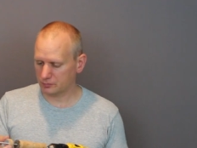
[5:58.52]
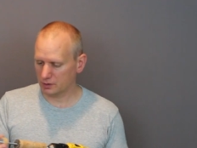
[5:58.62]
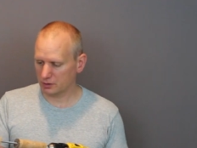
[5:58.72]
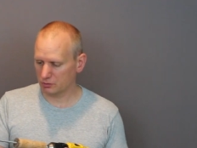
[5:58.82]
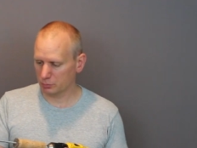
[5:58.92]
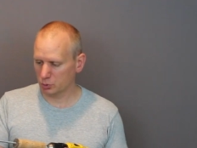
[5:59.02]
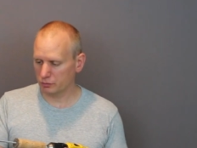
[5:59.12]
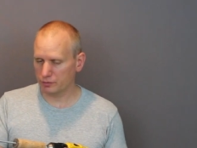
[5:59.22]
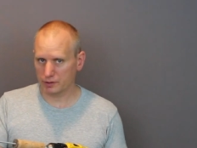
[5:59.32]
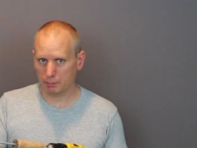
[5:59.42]
And then
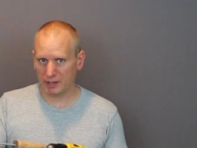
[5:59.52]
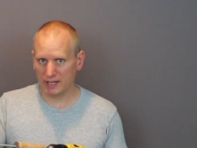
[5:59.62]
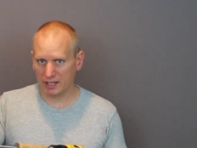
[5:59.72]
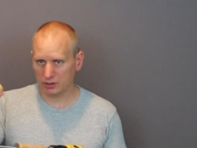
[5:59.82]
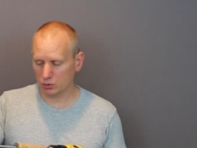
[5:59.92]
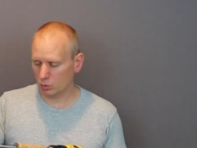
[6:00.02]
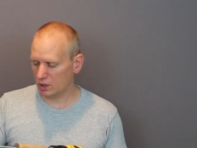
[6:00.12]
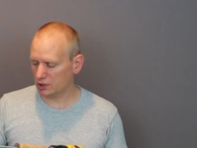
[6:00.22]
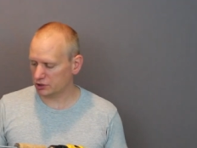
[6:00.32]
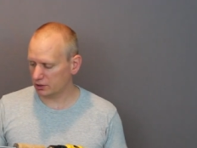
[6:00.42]
remove the pad and the
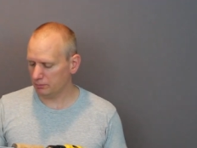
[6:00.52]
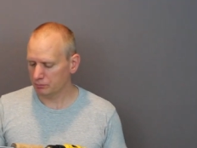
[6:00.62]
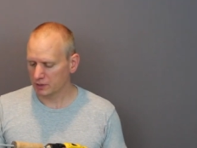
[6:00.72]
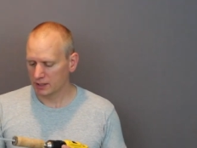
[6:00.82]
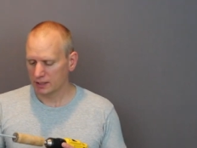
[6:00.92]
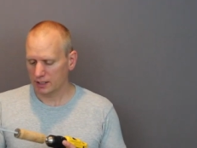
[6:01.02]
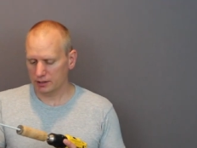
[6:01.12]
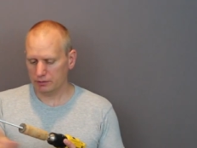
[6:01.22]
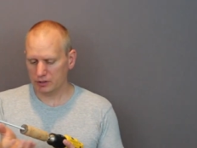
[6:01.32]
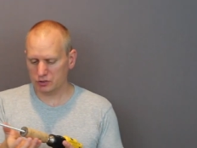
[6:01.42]
washer. And
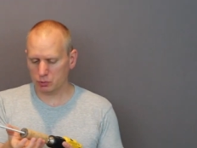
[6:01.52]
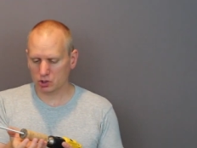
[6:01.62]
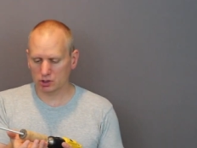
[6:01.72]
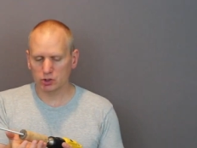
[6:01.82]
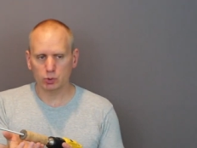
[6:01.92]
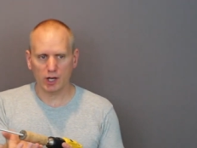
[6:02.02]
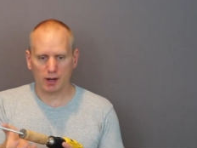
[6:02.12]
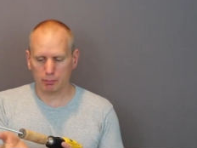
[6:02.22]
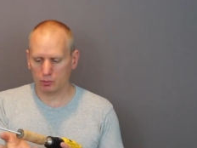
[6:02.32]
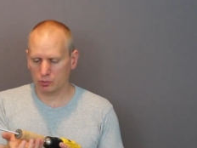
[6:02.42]
then if this were glued
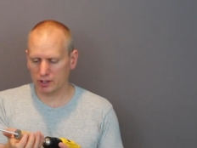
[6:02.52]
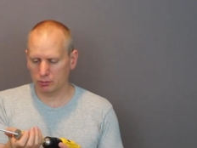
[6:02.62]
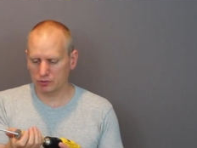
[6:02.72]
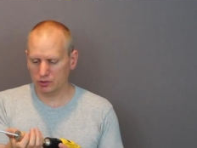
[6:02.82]
up, what I would